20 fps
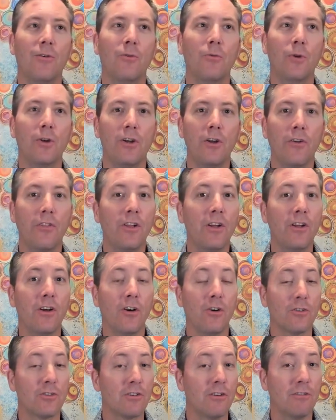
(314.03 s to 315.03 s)
we know that
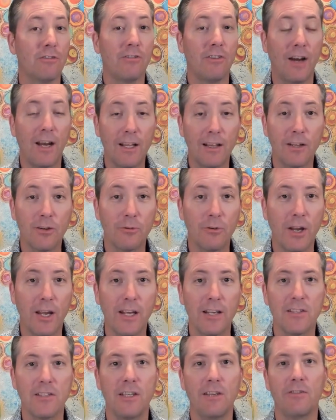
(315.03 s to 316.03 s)
ultraviolet
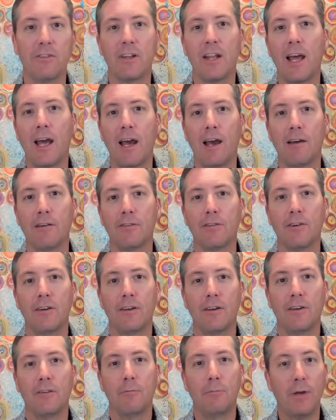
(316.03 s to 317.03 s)
rays even have
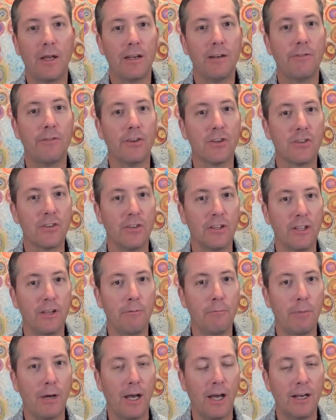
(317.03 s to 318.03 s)
beneficial
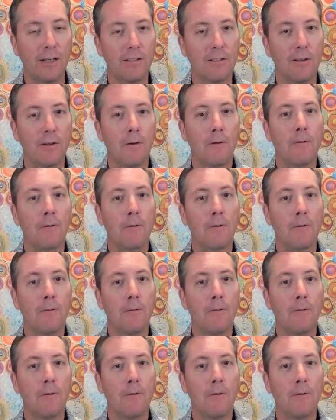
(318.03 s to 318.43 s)
impact.